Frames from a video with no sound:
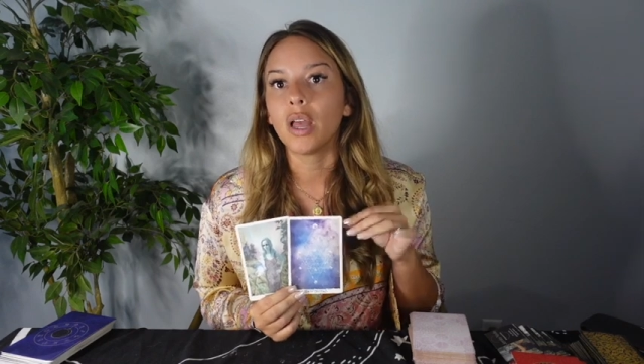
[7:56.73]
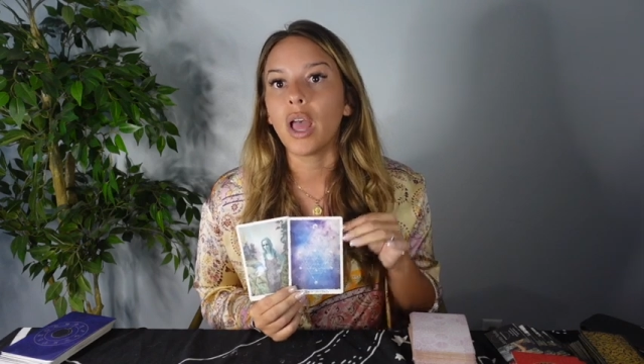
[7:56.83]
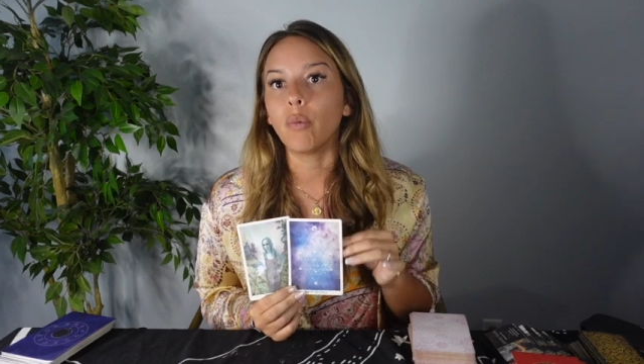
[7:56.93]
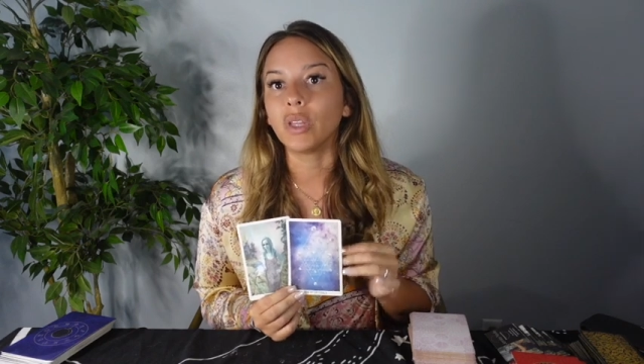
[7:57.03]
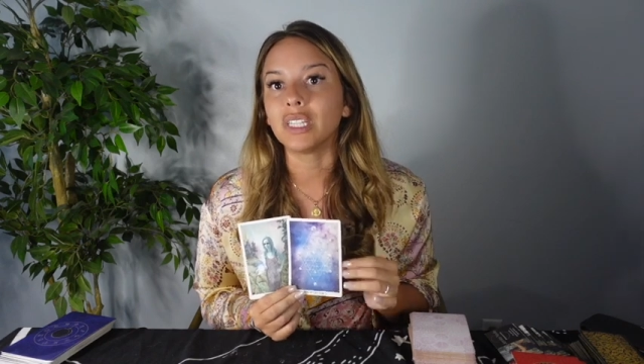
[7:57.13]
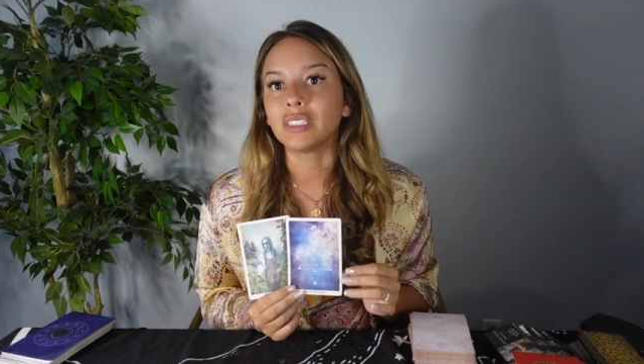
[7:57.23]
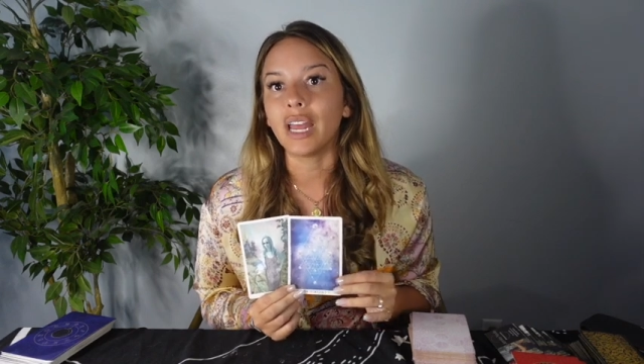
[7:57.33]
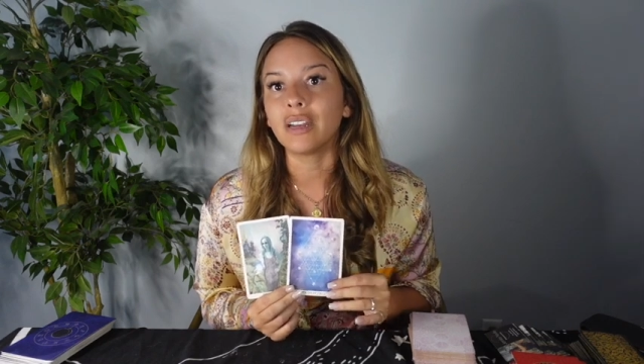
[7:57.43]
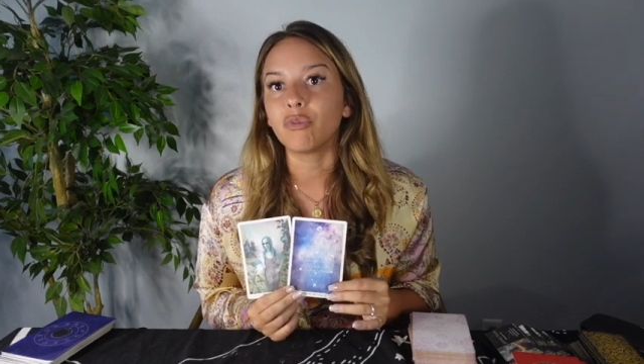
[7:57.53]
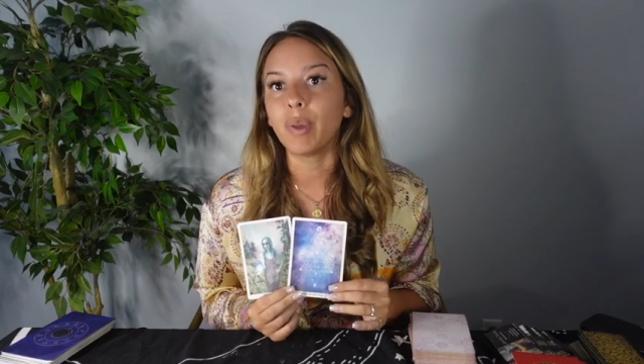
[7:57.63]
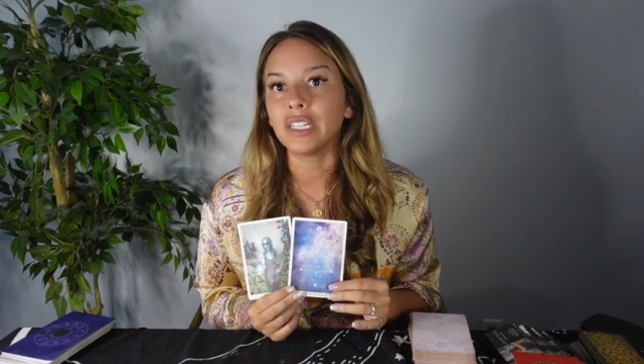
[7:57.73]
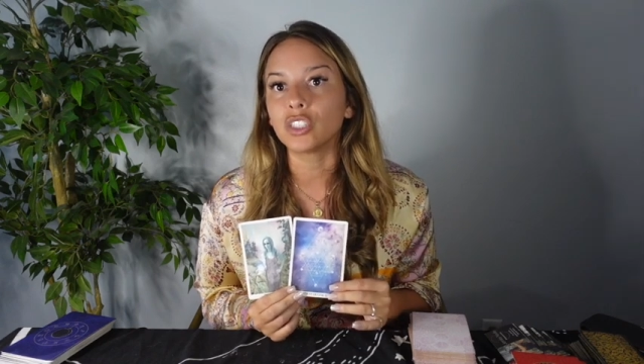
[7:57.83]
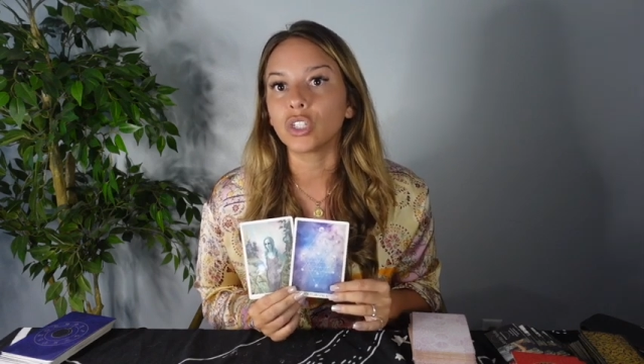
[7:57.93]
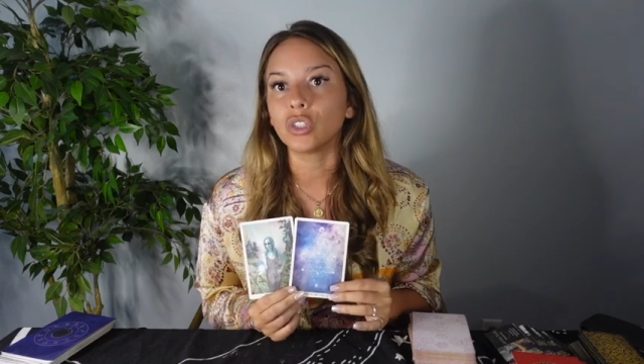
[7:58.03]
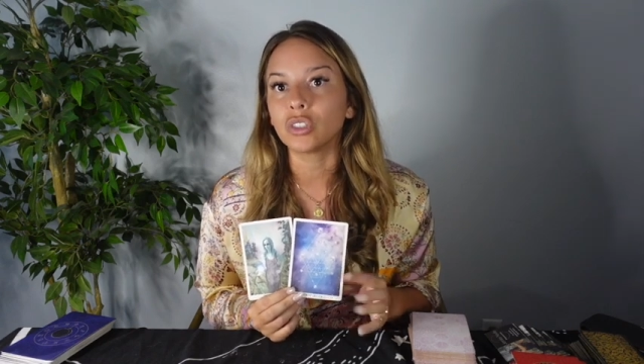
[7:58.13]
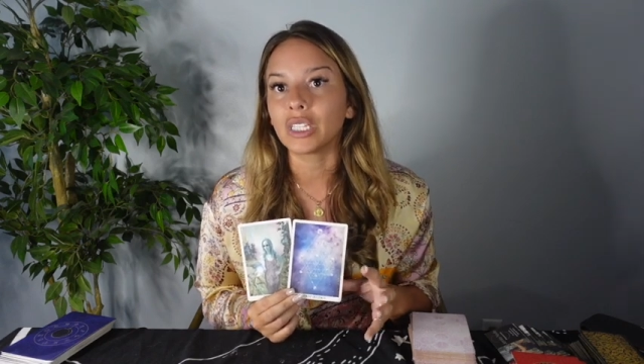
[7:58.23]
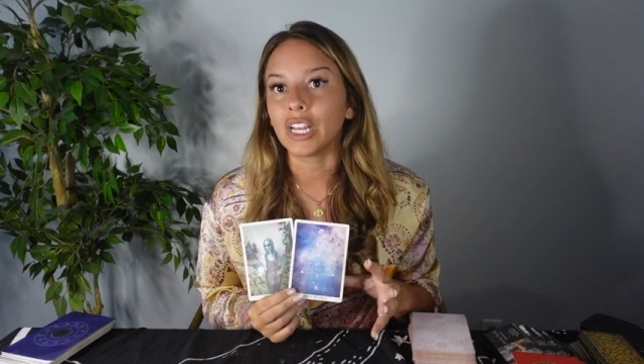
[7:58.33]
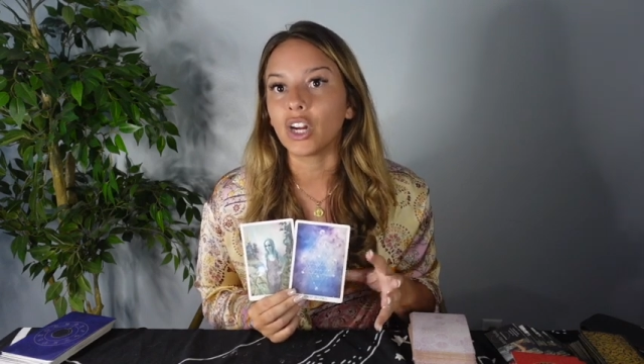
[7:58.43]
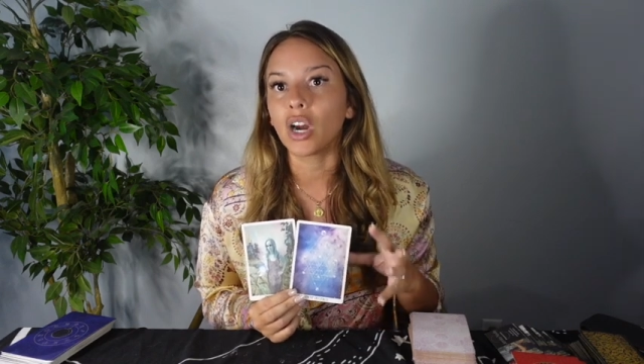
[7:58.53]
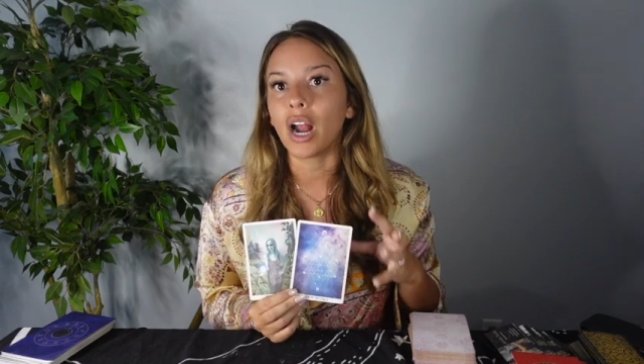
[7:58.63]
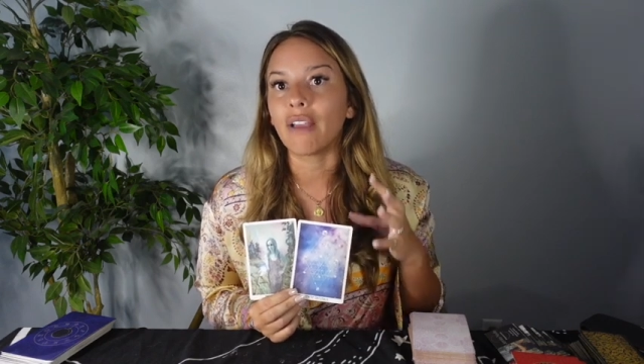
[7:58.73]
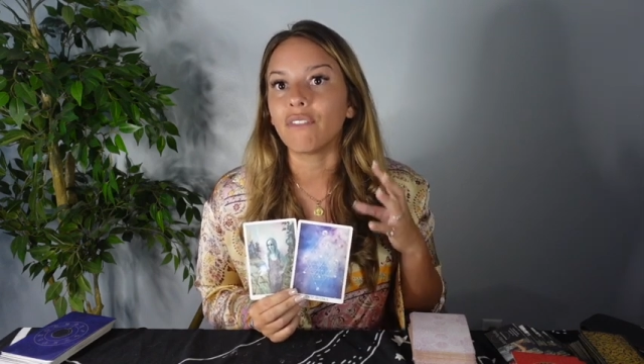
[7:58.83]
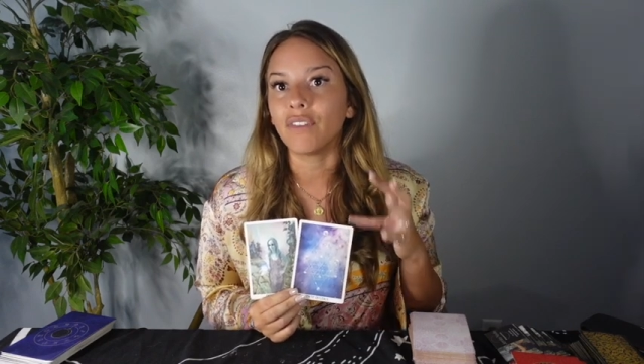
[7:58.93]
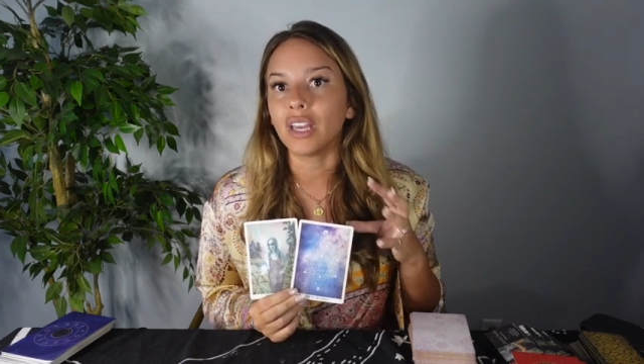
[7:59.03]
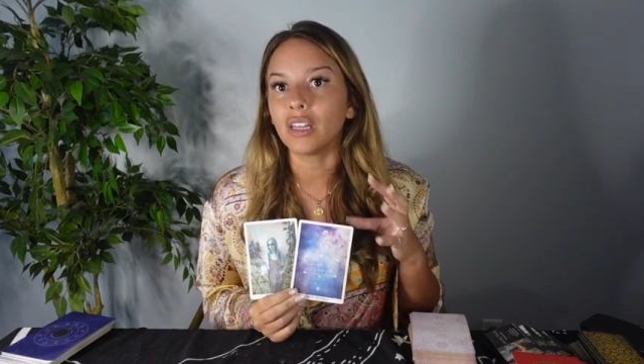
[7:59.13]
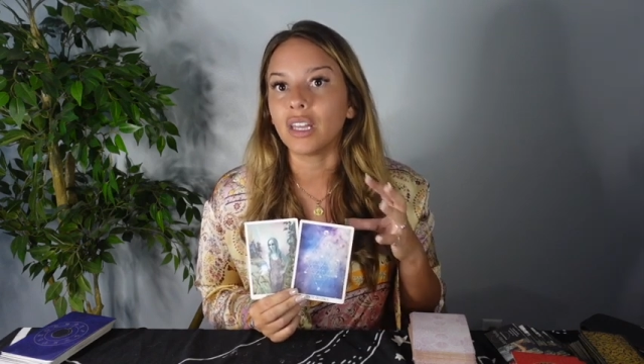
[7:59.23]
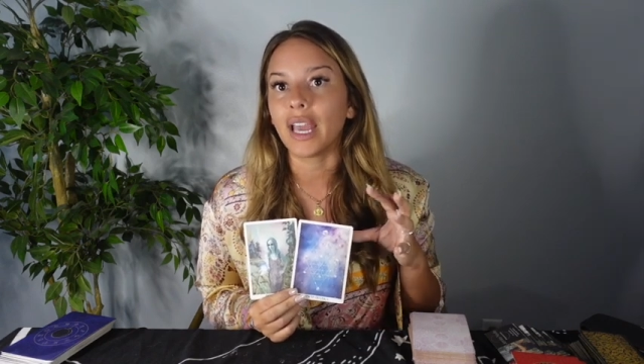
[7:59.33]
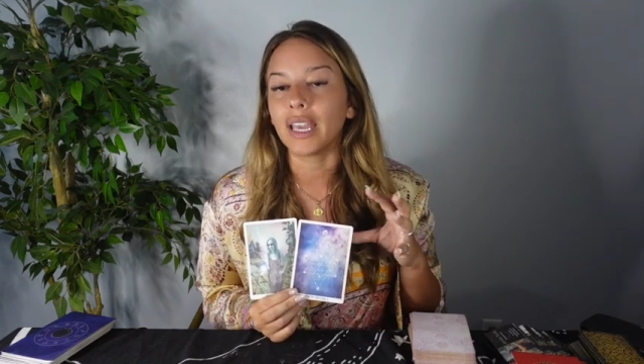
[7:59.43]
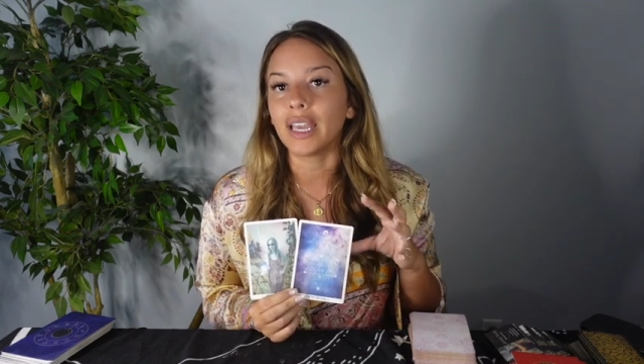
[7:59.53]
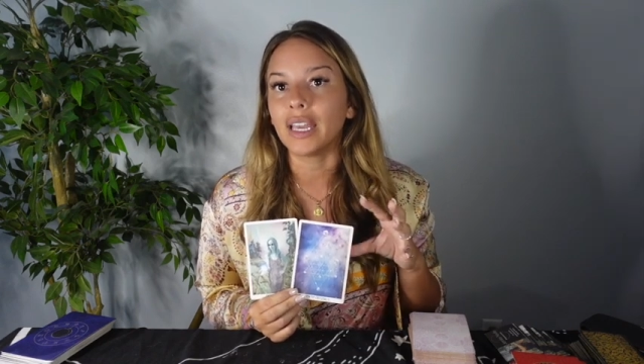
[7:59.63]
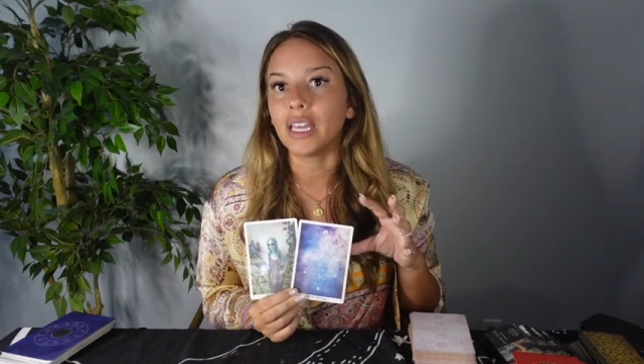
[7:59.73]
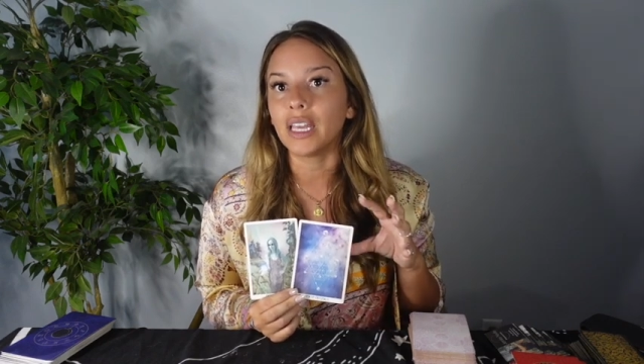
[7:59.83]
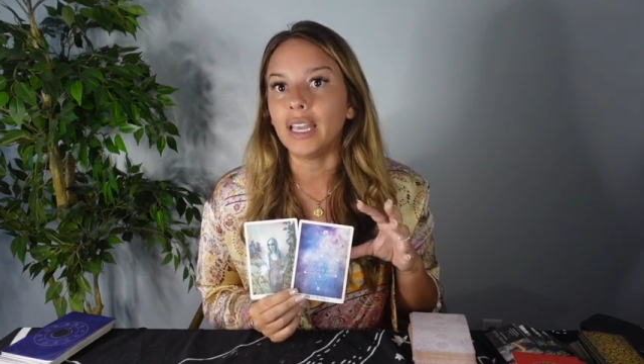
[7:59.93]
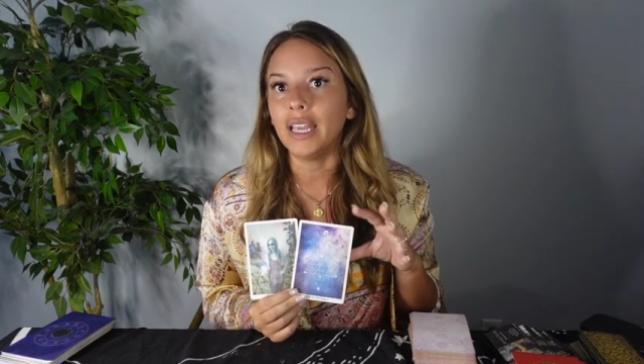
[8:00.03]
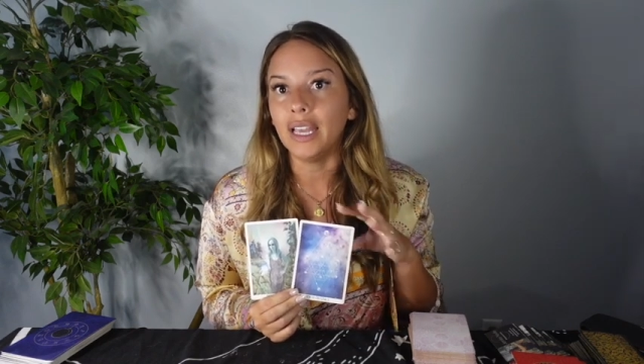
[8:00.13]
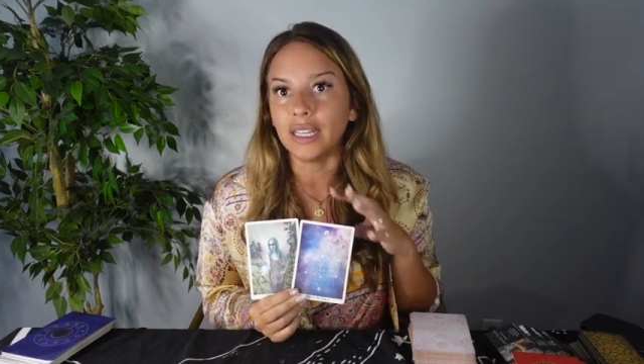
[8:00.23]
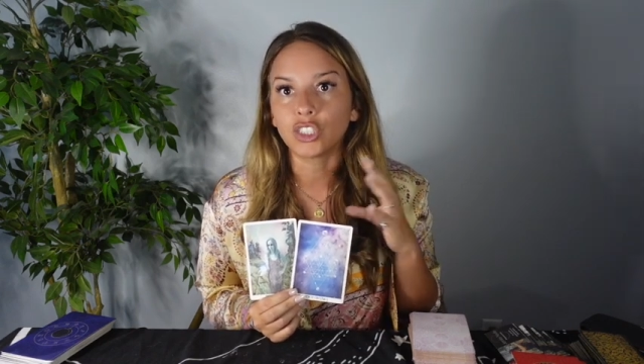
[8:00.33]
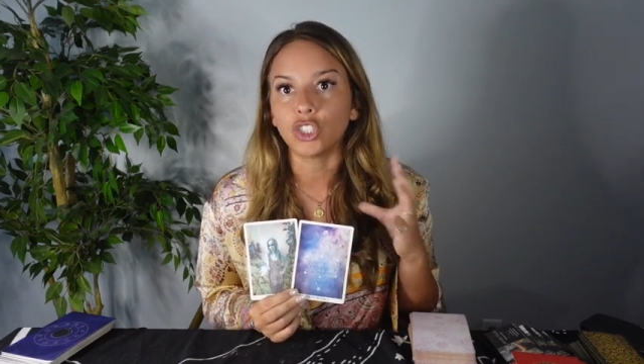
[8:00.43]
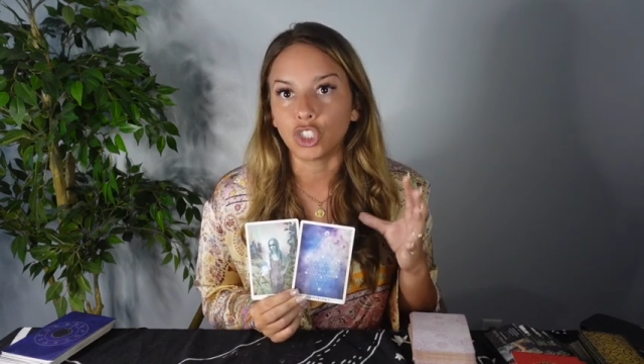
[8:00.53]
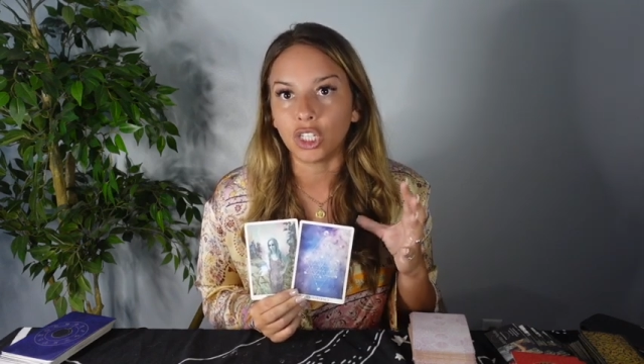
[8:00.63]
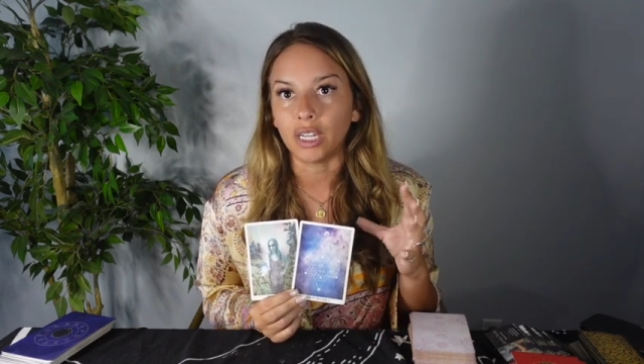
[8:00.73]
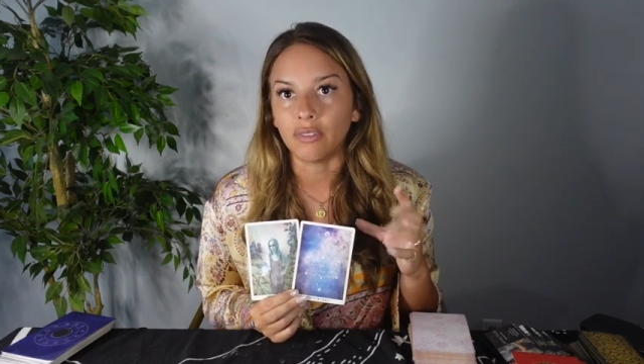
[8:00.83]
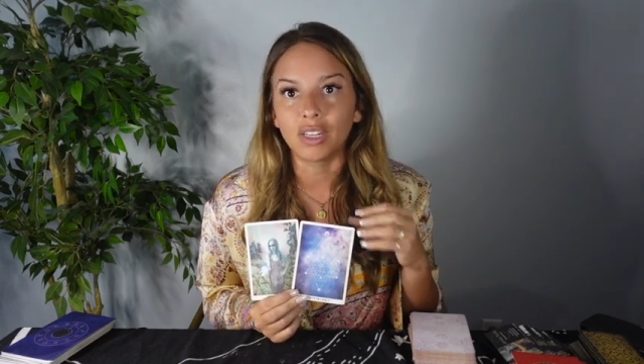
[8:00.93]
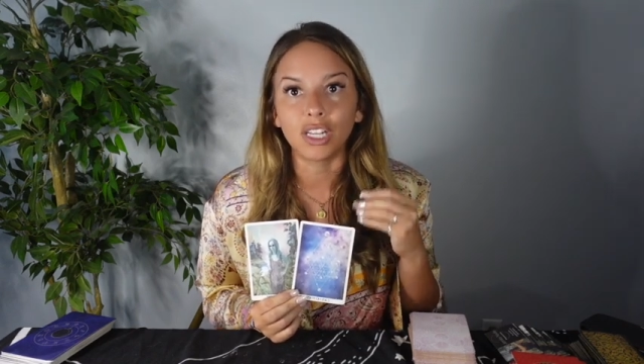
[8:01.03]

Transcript: and with the 10 of pentacles here i feel like it's achieved